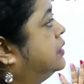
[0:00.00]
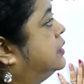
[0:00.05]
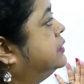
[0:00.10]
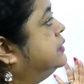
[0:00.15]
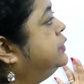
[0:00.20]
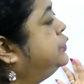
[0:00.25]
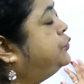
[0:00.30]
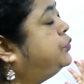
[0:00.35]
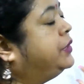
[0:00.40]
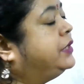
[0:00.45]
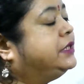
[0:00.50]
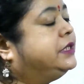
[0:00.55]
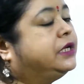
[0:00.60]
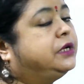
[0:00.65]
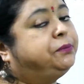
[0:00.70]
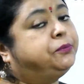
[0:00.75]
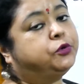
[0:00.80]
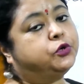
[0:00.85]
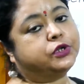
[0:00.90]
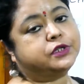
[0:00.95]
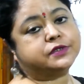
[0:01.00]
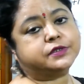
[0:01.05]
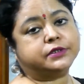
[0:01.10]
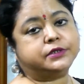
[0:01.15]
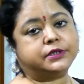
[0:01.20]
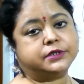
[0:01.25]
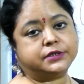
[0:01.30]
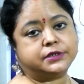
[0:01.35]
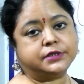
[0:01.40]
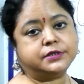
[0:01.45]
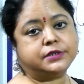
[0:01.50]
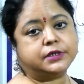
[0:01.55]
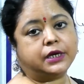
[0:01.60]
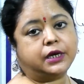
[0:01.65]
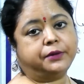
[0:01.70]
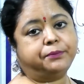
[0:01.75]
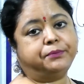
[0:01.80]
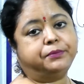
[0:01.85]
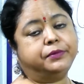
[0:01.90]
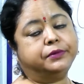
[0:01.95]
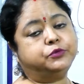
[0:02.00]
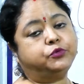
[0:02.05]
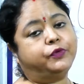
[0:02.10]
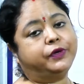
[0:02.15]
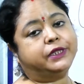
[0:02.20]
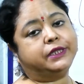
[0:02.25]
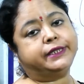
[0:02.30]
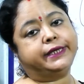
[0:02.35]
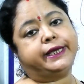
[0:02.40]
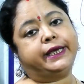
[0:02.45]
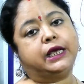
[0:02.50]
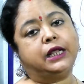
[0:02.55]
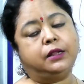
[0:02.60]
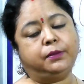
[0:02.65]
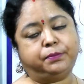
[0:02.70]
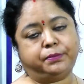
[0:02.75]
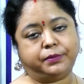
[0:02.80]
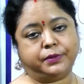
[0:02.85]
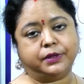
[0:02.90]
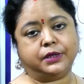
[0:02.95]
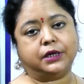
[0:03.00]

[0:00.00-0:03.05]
during their protein synthesis, when they help